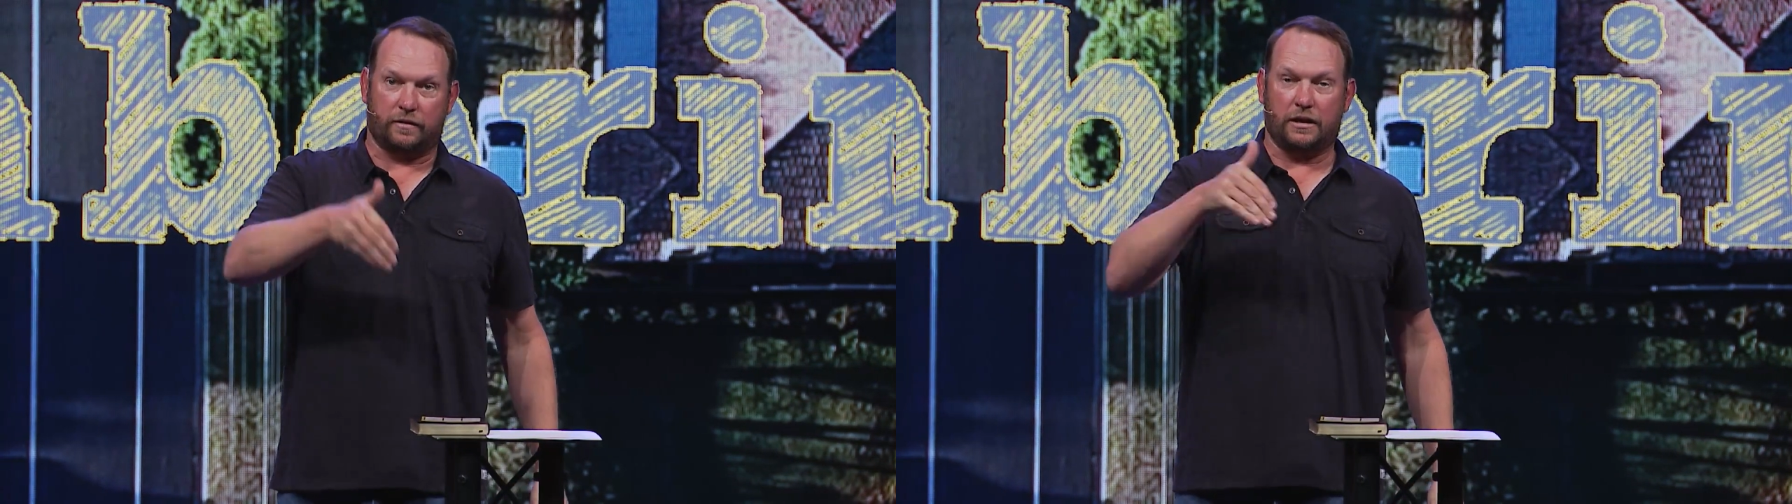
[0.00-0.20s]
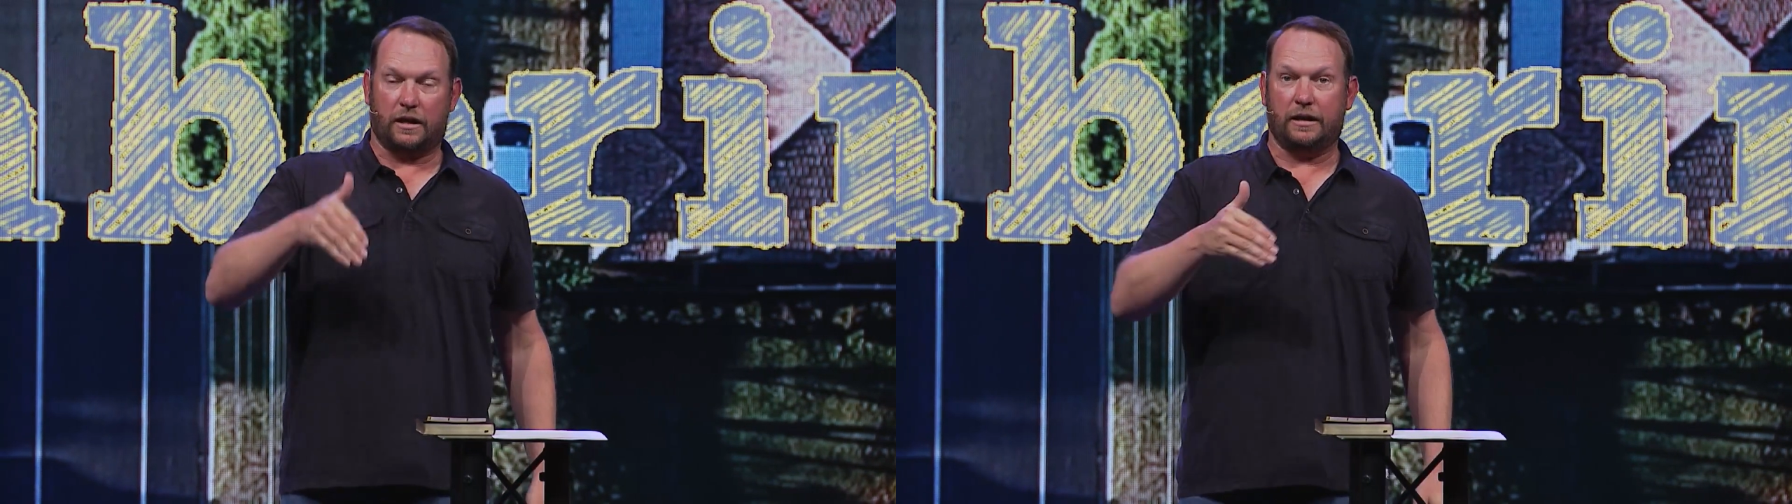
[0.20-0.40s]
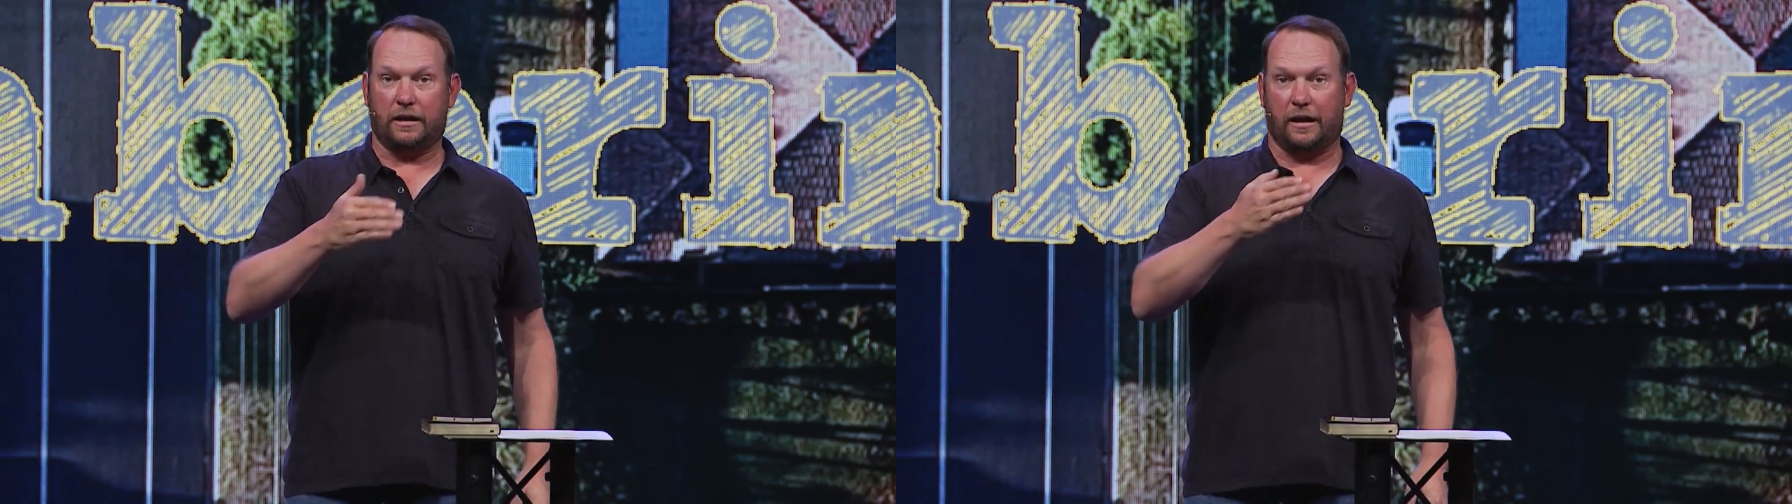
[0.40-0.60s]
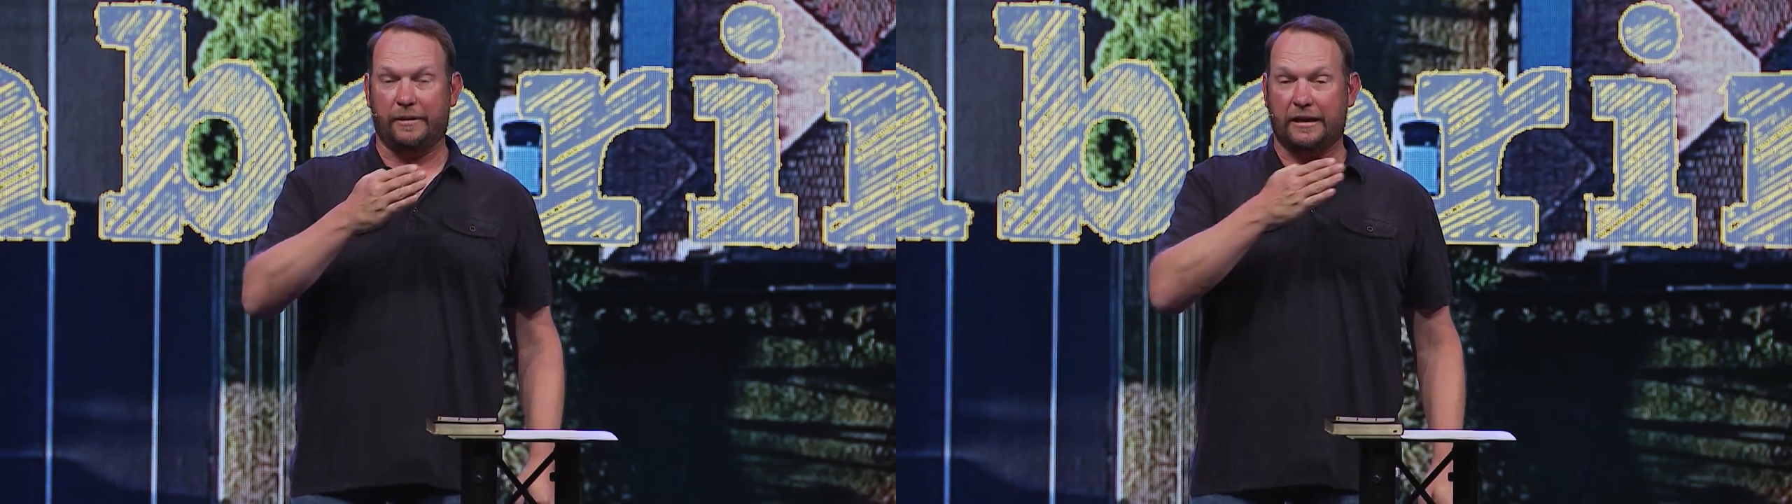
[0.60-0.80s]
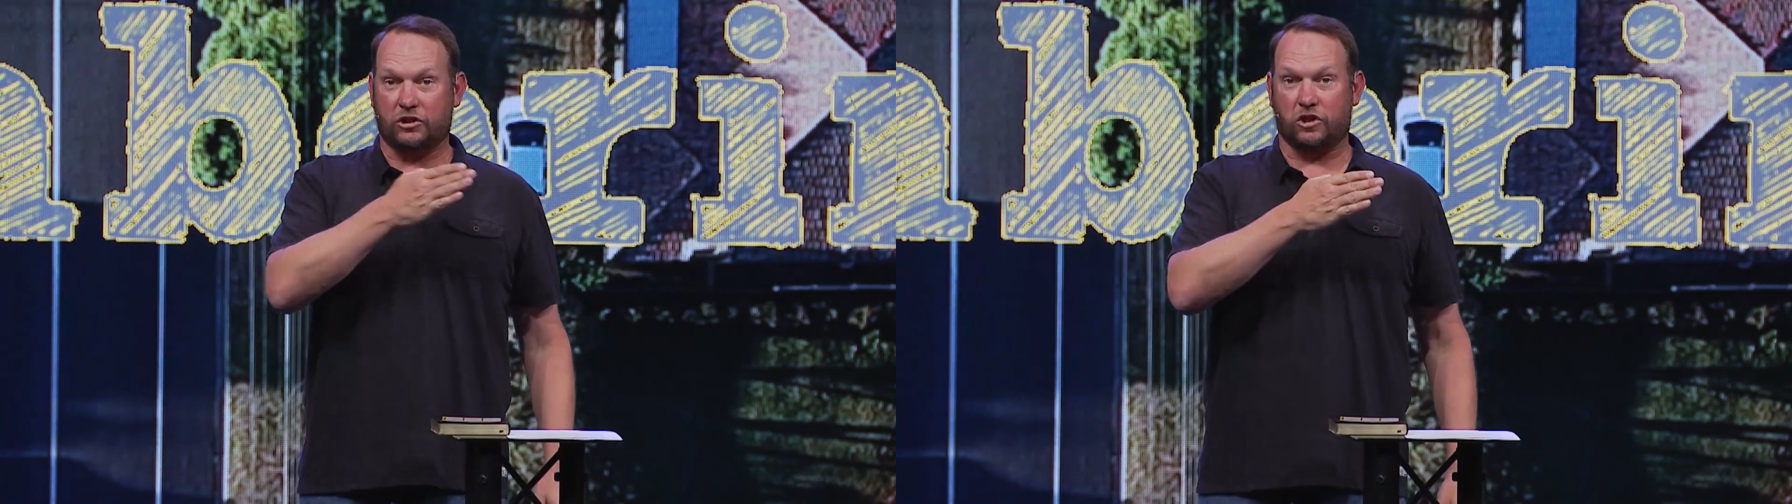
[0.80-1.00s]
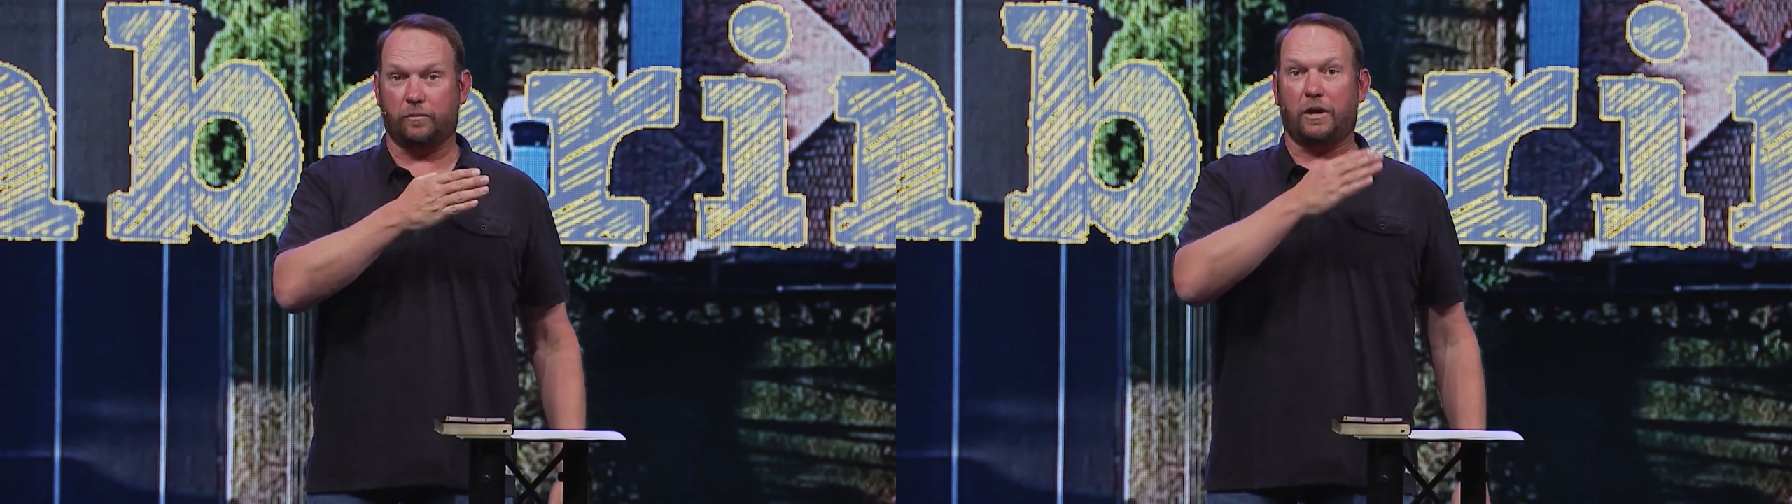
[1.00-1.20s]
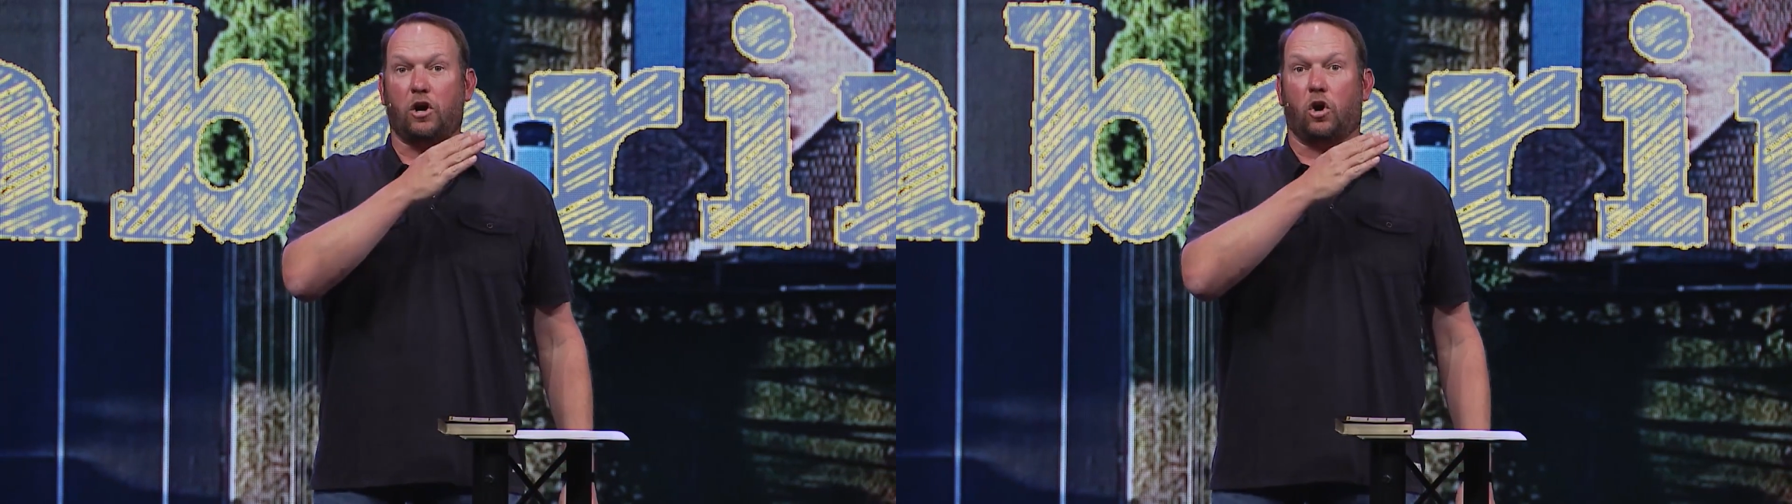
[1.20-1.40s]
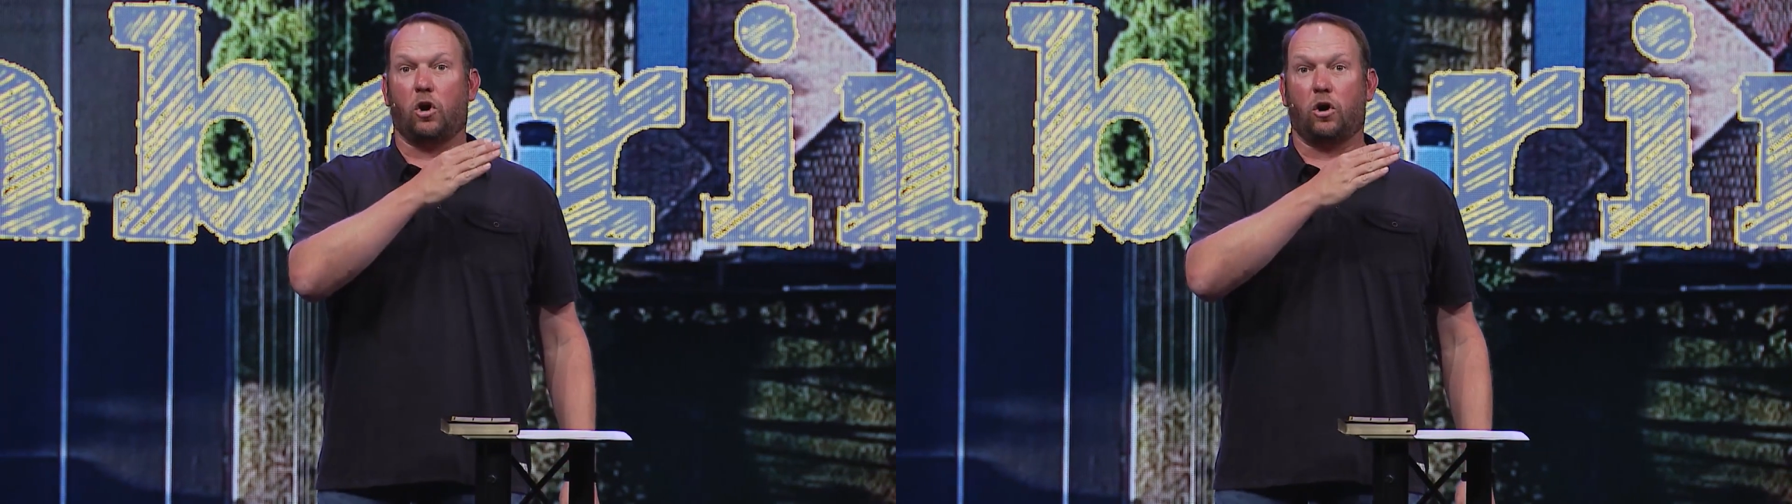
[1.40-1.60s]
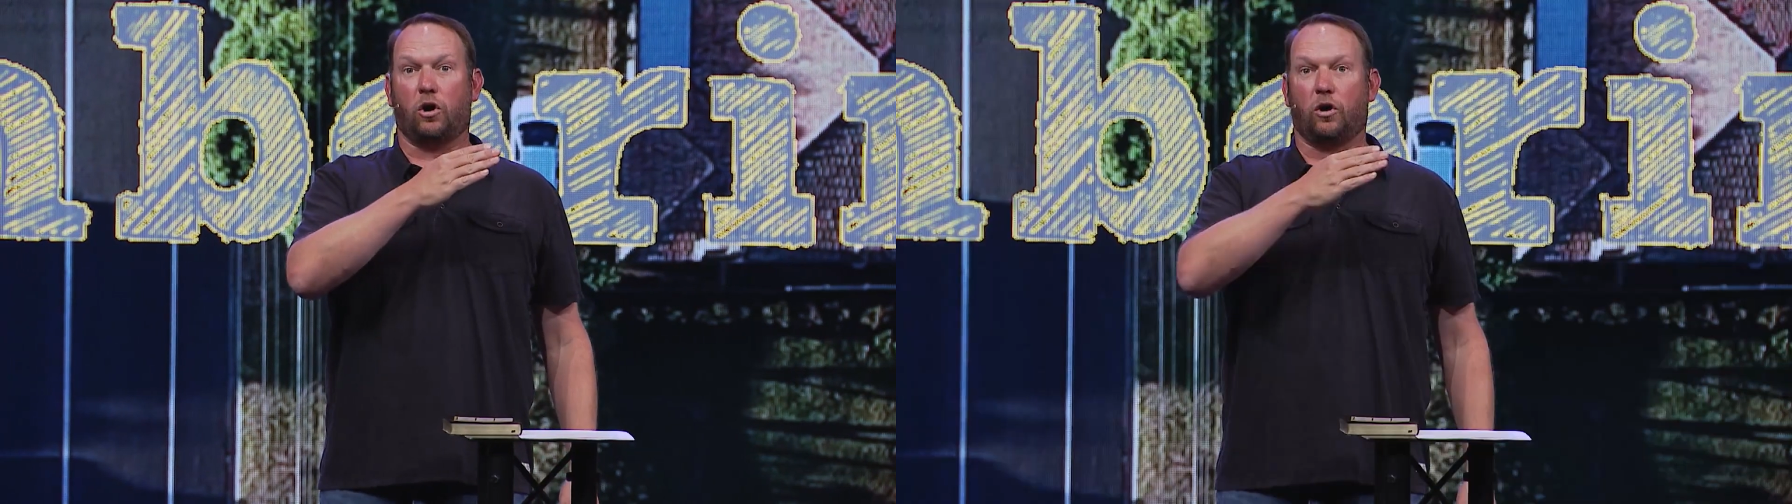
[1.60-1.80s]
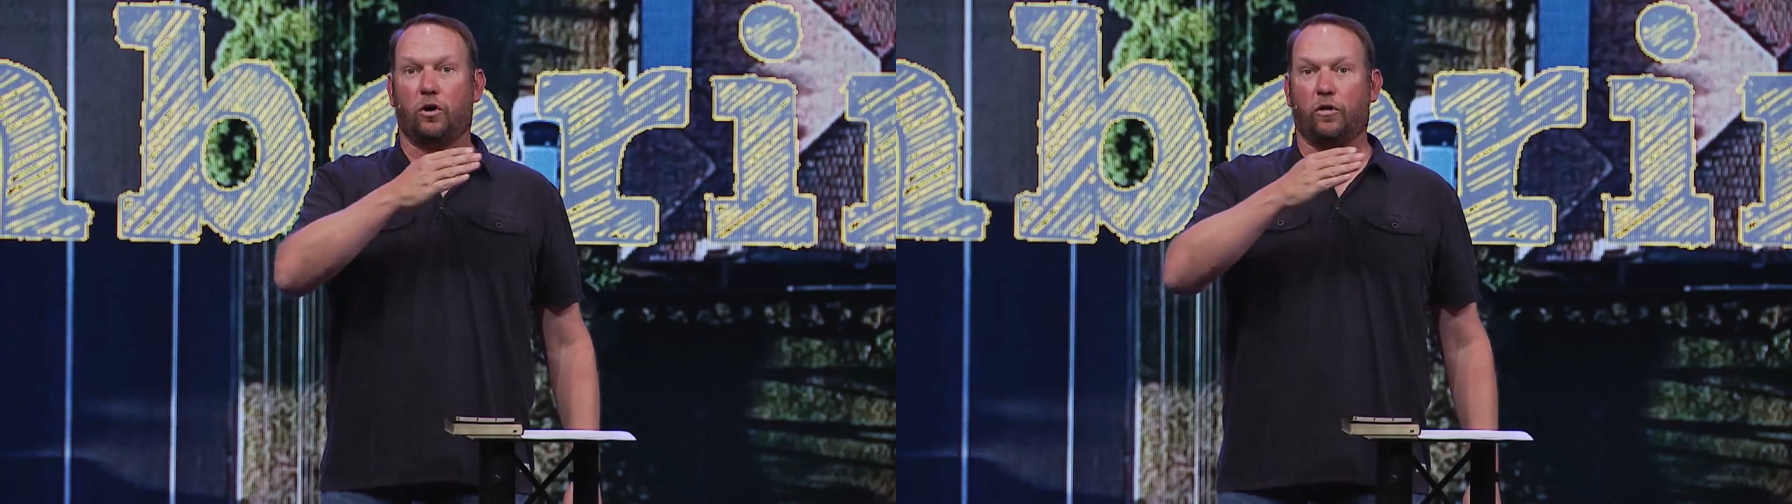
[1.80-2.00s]
And then, I, and I mean, he took me
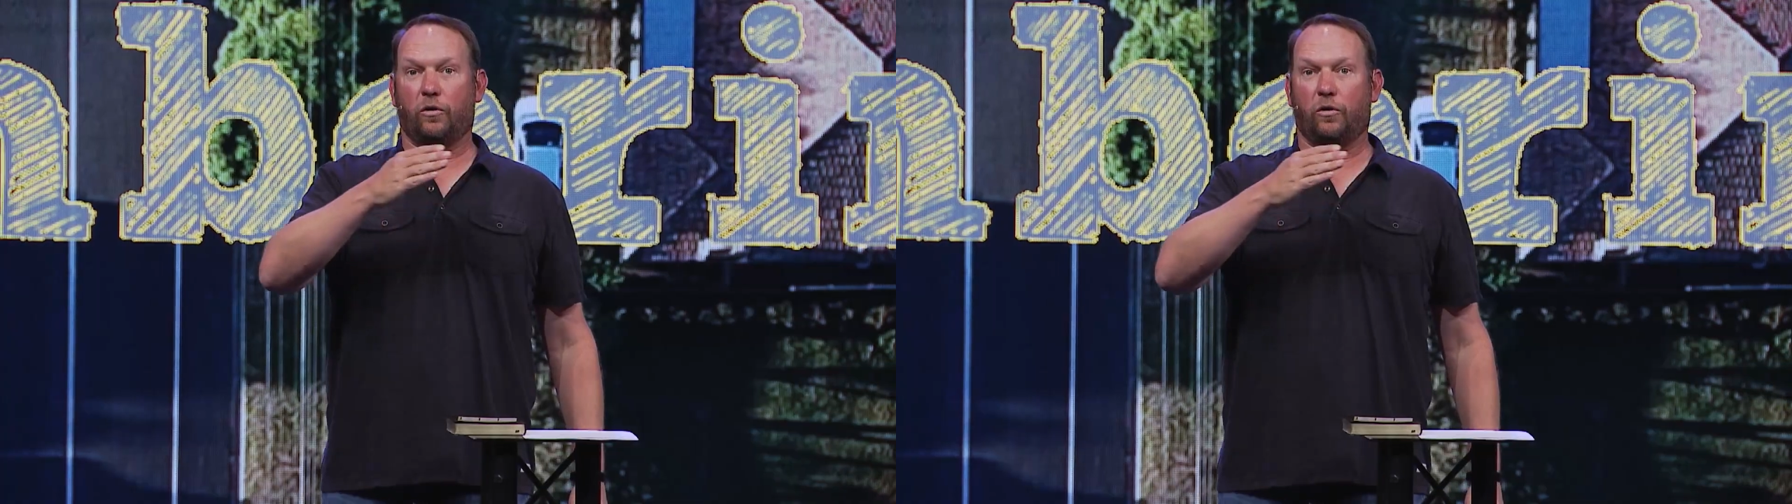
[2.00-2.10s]
all